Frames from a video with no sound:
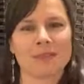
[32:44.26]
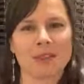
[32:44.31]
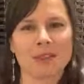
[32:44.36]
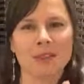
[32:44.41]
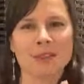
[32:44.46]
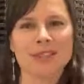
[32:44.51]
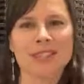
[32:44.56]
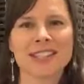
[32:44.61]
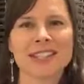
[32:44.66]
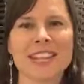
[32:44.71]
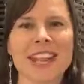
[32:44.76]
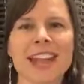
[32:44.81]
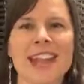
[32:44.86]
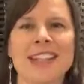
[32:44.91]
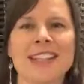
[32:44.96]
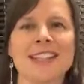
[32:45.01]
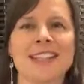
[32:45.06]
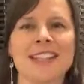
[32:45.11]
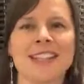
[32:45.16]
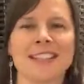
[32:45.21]

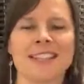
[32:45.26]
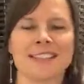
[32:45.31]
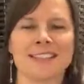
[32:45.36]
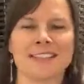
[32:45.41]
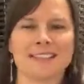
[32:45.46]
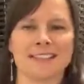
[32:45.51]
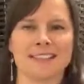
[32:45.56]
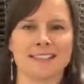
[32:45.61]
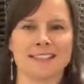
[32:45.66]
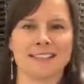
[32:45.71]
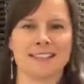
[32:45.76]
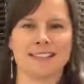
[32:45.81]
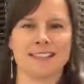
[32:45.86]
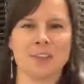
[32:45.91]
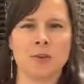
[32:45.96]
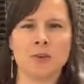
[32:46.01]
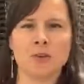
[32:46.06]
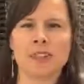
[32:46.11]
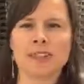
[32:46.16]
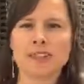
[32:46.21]
understanding
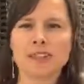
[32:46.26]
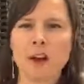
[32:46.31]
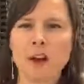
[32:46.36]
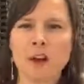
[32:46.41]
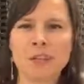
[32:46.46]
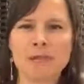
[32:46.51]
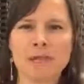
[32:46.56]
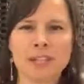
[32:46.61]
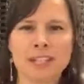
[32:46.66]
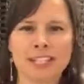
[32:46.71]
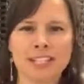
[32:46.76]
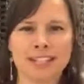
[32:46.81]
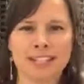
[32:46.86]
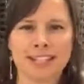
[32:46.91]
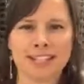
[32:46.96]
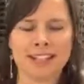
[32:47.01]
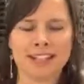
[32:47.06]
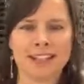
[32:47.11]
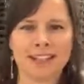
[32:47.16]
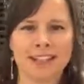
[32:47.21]
your
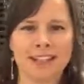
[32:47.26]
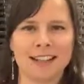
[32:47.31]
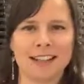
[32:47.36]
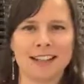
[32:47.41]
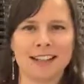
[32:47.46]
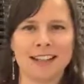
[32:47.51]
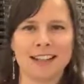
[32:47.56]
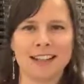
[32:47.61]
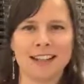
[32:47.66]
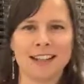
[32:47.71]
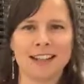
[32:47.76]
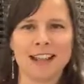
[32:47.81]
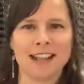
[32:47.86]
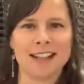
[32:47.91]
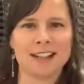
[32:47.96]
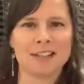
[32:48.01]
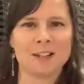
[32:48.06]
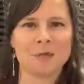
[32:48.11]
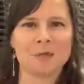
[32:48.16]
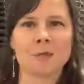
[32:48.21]
sovereignty
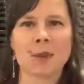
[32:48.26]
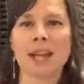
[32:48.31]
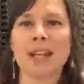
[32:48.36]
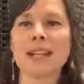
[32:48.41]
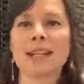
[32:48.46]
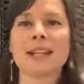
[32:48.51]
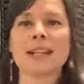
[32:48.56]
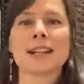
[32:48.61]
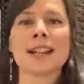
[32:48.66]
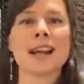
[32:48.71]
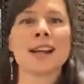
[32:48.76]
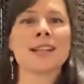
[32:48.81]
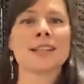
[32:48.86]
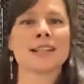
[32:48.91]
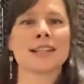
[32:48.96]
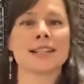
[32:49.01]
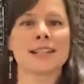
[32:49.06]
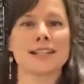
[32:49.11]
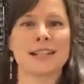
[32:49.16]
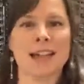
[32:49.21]
and
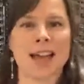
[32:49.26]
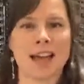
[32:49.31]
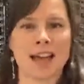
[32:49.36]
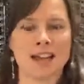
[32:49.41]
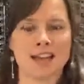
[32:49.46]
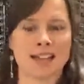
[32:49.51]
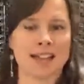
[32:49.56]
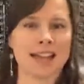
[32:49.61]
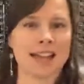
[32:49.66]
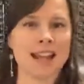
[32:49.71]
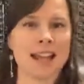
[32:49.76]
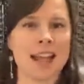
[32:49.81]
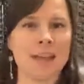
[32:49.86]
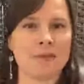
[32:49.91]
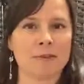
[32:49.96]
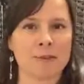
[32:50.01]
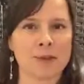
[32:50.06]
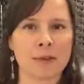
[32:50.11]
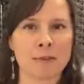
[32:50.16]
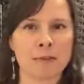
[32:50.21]
recognizing that in
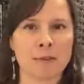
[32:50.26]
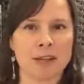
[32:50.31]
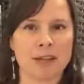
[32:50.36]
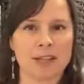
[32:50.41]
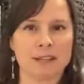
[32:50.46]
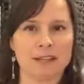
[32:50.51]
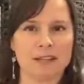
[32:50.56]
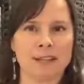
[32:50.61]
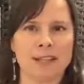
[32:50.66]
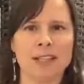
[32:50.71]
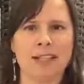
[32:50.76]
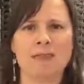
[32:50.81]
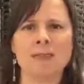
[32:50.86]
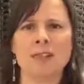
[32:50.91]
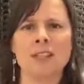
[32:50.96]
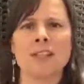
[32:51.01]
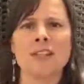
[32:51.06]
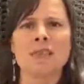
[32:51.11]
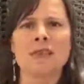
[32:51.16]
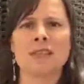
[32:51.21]
everyone,
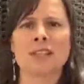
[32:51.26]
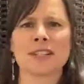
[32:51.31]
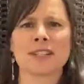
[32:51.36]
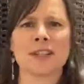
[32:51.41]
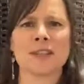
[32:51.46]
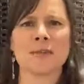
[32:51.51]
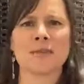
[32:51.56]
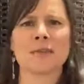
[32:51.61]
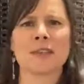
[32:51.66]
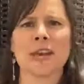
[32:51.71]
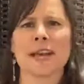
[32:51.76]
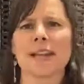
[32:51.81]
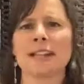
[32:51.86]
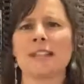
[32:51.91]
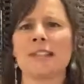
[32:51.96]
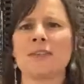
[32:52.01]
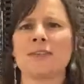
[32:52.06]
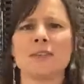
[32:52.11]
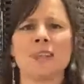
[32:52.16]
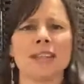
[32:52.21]
gifting yourself that
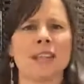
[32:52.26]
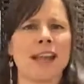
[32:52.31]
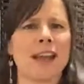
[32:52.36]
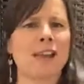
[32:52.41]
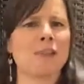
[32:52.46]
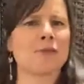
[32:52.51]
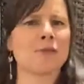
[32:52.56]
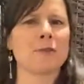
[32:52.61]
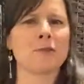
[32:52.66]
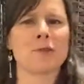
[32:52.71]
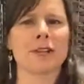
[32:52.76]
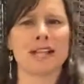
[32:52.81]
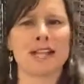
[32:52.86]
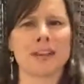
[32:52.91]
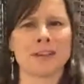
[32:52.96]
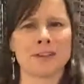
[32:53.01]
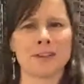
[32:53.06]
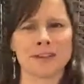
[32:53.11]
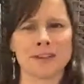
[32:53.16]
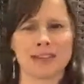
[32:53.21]
and gifting everyone
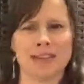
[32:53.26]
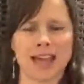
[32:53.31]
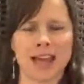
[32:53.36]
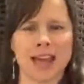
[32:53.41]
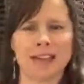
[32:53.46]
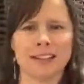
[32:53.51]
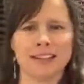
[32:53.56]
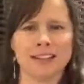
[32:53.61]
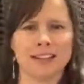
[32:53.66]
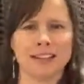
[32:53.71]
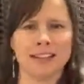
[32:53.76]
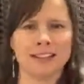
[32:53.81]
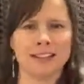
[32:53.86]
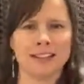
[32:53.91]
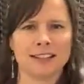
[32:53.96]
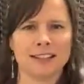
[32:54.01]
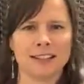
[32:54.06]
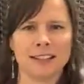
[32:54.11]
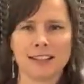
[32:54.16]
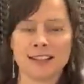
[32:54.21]
else that
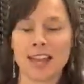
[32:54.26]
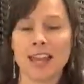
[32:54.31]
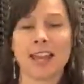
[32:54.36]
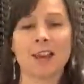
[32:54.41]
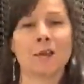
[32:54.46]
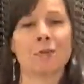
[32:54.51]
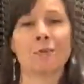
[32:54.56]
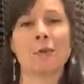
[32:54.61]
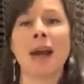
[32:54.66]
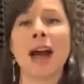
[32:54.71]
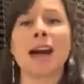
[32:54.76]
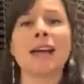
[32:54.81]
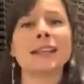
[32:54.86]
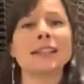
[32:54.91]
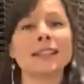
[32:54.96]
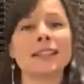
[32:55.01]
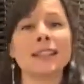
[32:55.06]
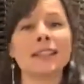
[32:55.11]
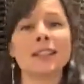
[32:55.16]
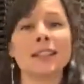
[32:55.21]
they are
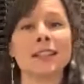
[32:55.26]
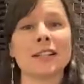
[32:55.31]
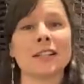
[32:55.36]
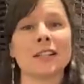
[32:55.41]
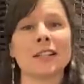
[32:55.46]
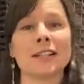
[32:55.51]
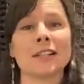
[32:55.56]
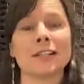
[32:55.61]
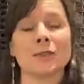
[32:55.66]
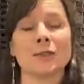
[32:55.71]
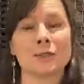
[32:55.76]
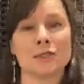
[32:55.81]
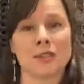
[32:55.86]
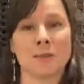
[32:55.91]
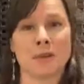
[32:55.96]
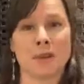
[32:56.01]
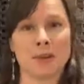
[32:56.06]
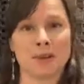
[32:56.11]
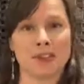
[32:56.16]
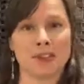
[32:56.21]
radically
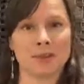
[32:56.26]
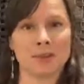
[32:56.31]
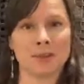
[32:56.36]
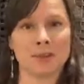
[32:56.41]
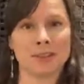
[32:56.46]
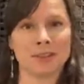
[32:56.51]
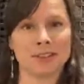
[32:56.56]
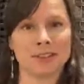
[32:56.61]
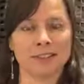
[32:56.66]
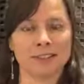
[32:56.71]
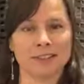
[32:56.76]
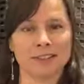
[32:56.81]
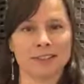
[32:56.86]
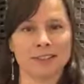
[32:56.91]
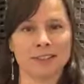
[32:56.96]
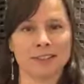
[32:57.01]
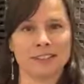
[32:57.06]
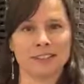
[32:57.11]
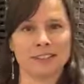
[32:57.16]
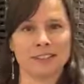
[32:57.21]
responsible.
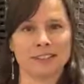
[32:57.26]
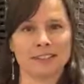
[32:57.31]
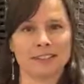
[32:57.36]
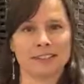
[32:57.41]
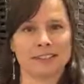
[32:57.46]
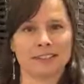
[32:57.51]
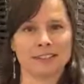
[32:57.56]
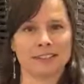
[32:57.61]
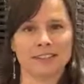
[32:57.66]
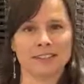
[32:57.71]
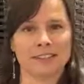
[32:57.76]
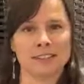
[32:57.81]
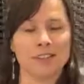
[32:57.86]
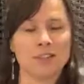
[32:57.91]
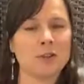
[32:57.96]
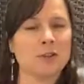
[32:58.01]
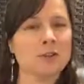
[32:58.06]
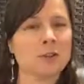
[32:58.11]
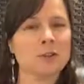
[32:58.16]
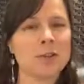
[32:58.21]

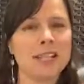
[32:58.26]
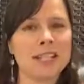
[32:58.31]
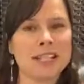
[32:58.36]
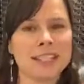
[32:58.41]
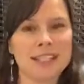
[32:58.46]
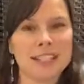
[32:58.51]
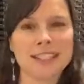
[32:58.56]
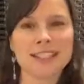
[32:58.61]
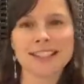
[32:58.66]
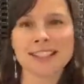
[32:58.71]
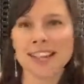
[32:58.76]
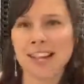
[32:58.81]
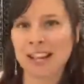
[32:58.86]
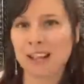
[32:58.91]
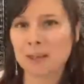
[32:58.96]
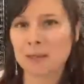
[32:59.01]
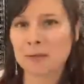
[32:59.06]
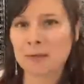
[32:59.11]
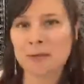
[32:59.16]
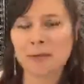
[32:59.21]
You don't need to
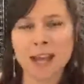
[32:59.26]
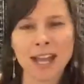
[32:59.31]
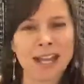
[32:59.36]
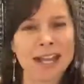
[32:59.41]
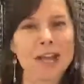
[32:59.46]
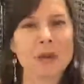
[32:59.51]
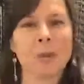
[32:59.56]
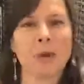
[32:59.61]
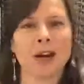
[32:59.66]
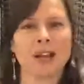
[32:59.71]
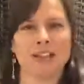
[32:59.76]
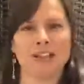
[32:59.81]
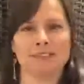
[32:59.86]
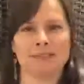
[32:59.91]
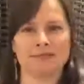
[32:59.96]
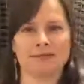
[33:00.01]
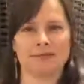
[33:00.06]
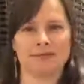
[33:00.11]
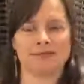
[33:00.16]
save anyone.